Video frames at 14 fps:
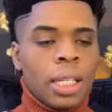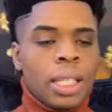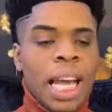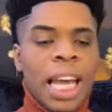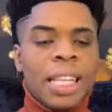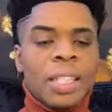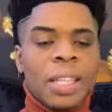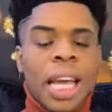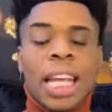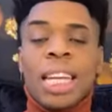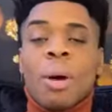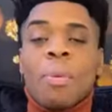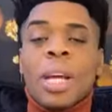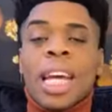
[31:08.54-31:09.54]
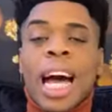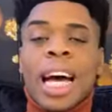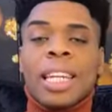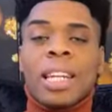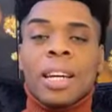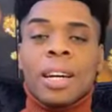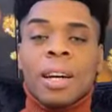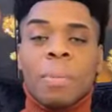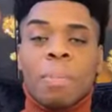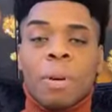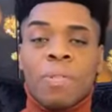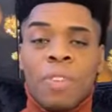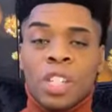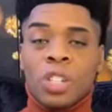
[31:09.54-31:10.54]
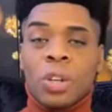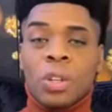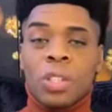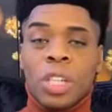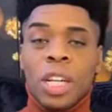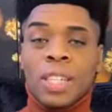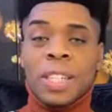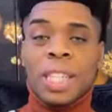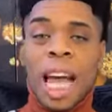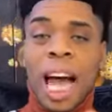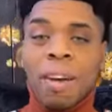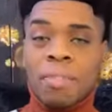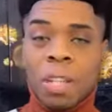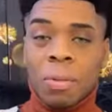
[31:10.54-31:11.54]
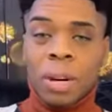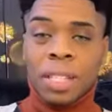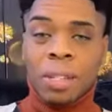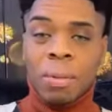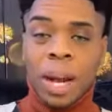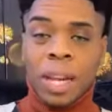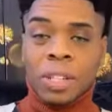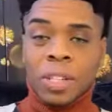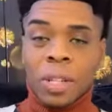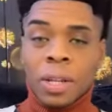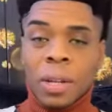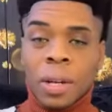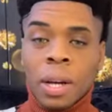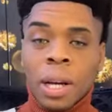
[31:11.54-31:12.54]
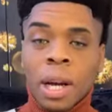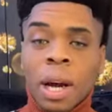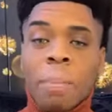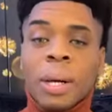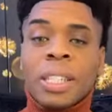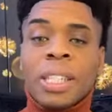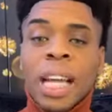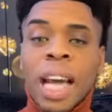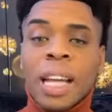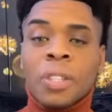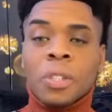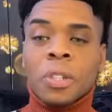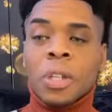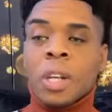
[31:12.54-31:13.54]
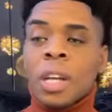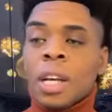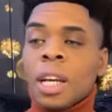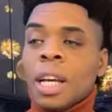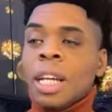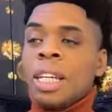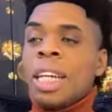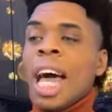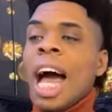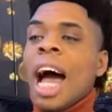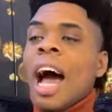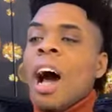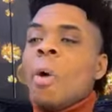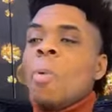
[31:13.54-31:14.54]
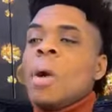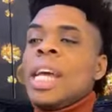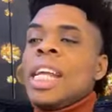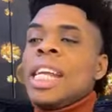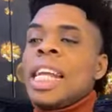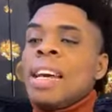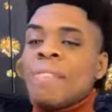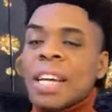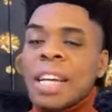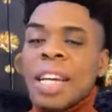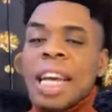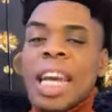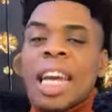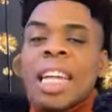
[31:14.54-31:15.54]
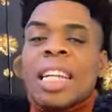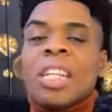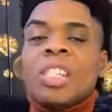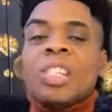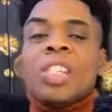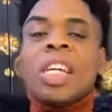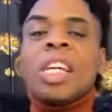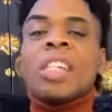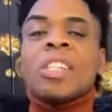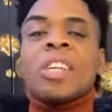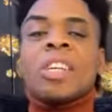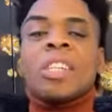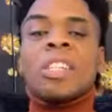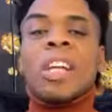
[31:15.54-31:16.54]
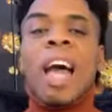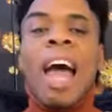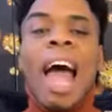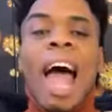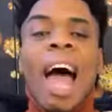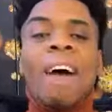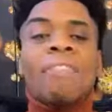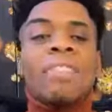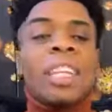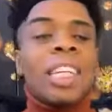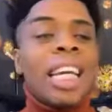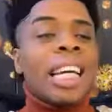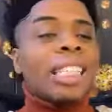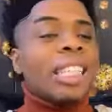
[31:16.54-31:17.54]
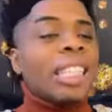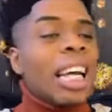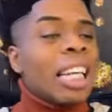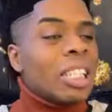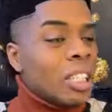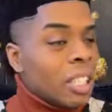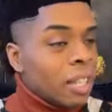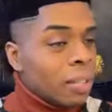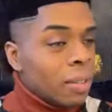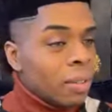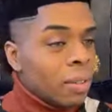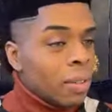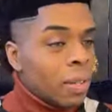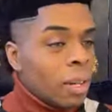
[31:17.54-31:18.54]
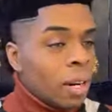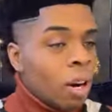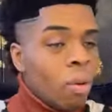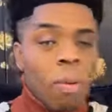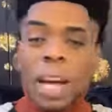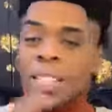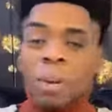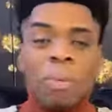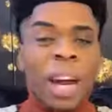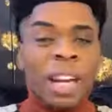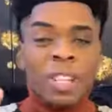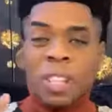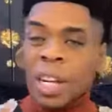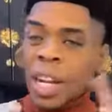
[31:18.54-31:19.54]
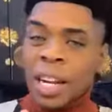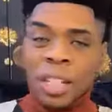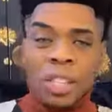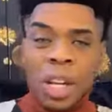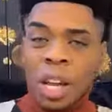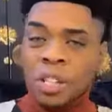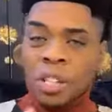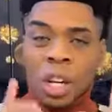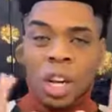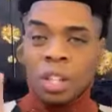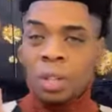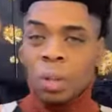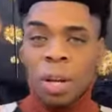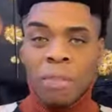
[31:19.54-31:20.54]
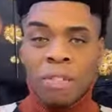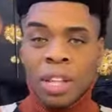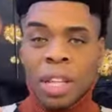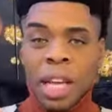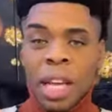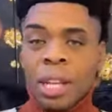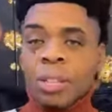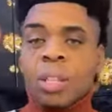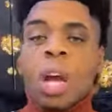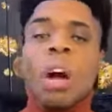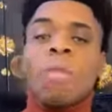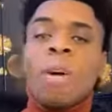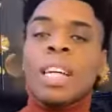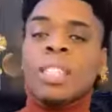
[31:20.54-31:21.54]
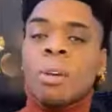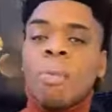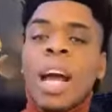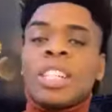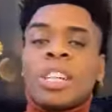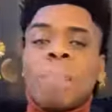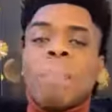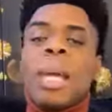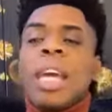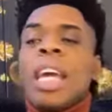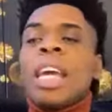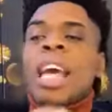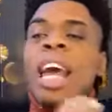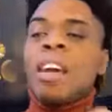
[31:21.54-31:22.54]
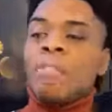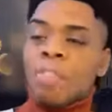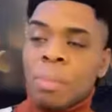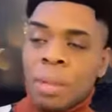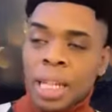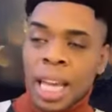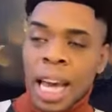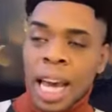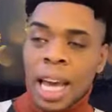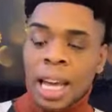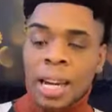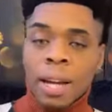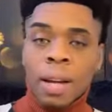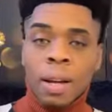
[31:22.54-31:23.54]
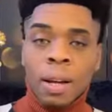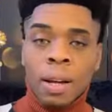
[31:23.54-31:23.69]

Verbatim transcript: Saints, and then we got the provisional Jesus after the resurrection. But saints, now we living in the Jesus after the ascension. Resurrection and ascension are two different things. Resurrection mean he came from the dead.